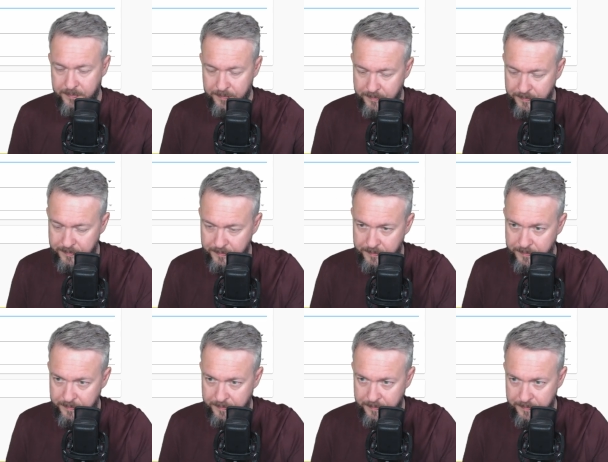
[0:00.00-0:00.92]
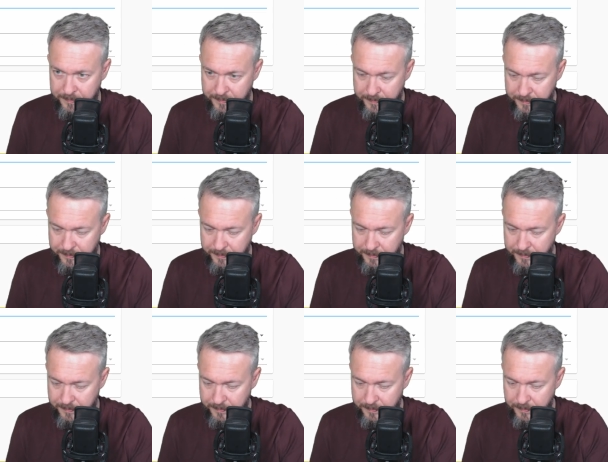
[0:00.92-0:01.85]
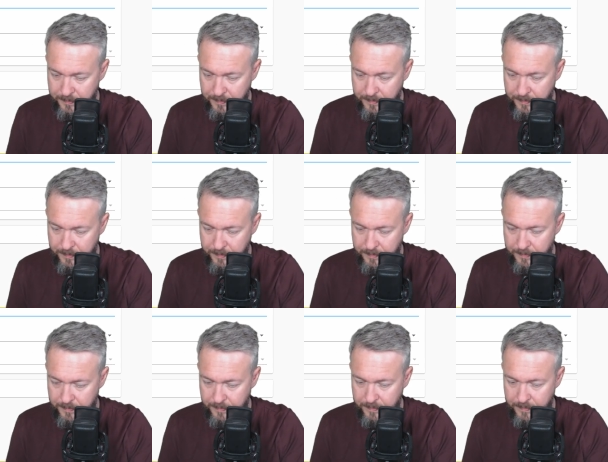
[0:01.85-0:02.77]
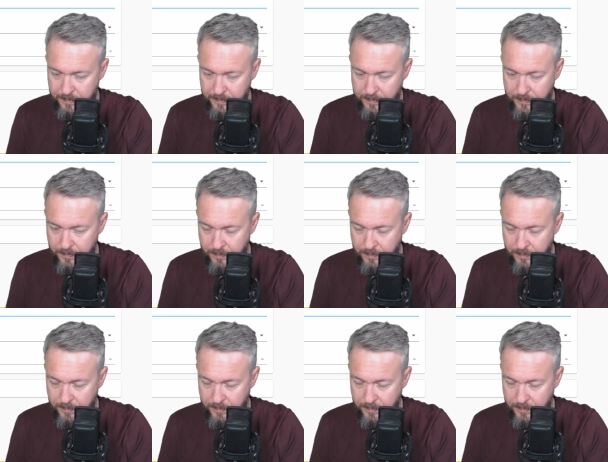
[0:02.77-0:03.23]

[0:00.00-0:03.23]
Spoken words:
(no one is talking)